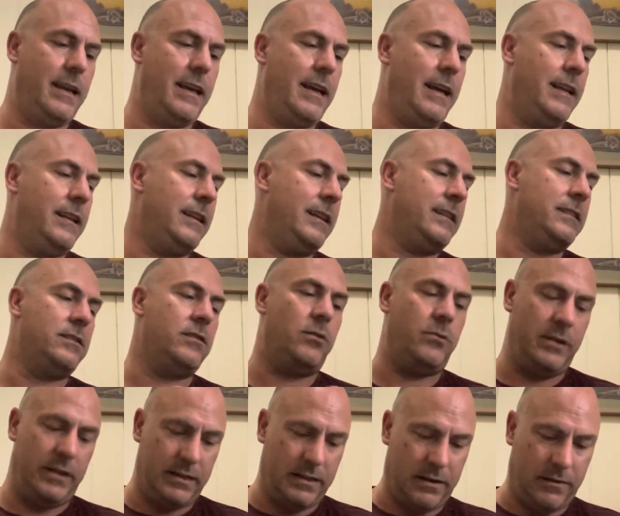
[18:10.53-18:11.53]
And as
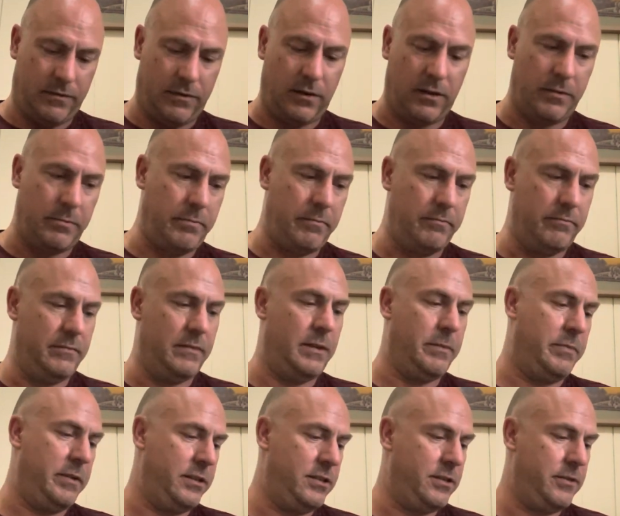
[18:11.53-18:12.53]
always, I've got the
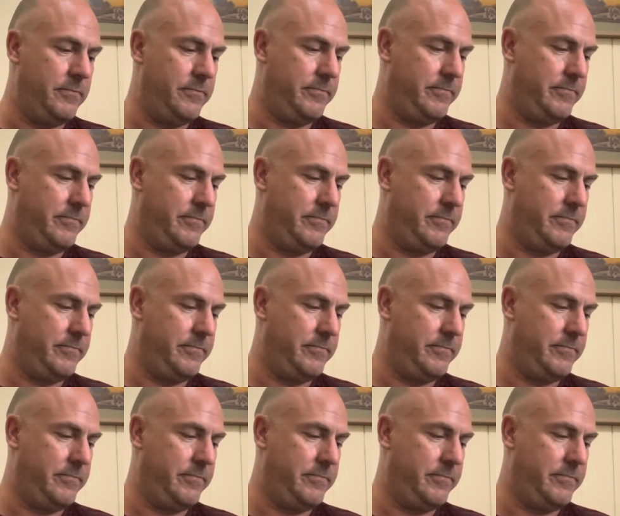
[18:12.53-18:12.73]
picture.